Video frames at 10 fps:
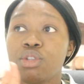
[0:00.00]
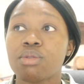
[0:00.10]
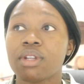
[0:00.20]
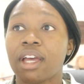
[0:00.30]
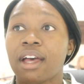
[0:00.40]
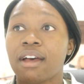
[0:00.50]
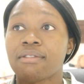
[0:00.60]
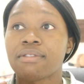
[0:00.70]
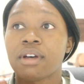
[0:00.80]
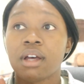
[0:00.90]
you can
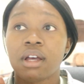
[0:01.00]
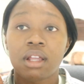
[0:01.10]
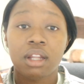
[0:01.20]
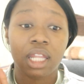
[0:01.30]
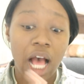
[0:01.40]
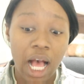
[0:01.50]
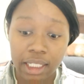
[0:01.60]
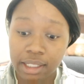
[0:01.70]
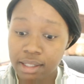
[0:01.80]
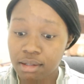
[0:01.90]
have
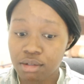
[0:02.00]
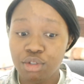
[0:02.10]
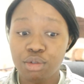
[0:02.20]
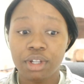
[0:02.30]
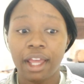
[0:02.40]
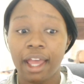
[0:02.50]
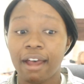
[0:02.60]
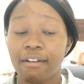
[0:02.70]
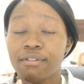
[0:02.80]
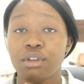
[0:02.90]
locks, you can
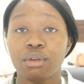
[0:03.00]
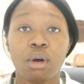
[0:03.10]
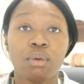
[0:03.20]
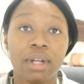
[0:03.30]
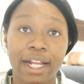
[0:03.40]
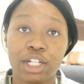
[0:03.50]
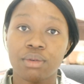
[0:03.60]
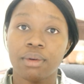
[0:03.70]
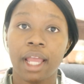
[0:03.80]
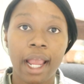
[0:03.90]
have your own
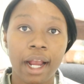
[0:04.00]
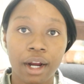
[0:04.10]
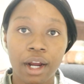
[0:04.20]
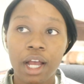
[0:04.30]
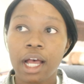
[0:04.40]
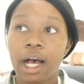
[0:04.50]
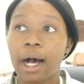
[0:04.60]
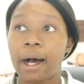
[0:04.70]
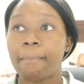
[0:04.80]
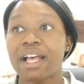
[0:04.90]
natural hair,
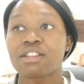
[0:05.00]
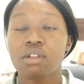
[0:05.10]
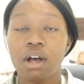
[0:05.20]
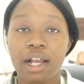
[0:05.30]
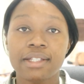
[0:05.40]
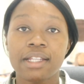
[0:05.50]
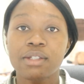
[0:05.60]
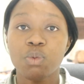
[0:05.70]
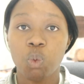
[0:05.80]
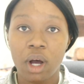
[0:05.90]
as long as
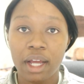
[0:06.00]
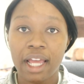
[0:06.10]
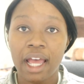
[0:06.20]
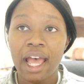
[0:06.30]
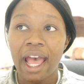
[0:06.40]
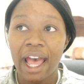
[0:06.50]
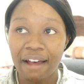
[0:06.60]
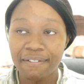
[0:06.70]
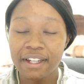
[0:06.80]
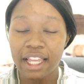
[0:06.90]
it's
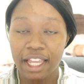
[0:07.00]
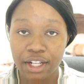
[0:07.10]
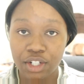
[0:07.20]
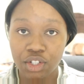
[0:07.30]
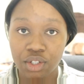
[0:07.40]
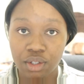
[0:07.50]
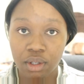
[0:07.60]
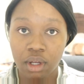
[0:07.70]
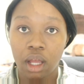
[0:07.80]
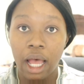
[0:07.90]
1/2 inch,
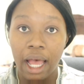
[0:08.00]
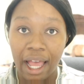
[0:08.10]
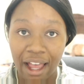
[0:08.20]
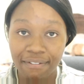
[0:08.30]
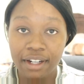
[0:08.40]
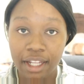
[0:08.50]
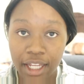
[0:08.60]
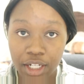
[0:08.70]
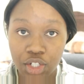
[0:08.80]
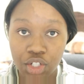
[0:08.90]
1/2
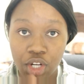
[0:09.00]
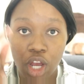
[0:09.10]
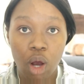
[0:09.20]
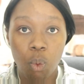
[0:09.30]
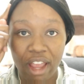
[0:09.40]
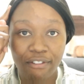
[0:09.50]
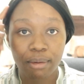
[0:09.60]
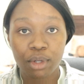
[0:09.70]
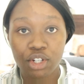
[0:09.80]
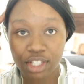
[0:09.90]
inch away
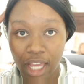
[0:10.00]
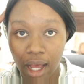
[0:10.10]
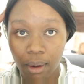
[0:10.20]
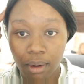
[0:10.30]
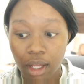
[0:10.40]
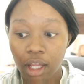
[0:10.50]
from your scalp,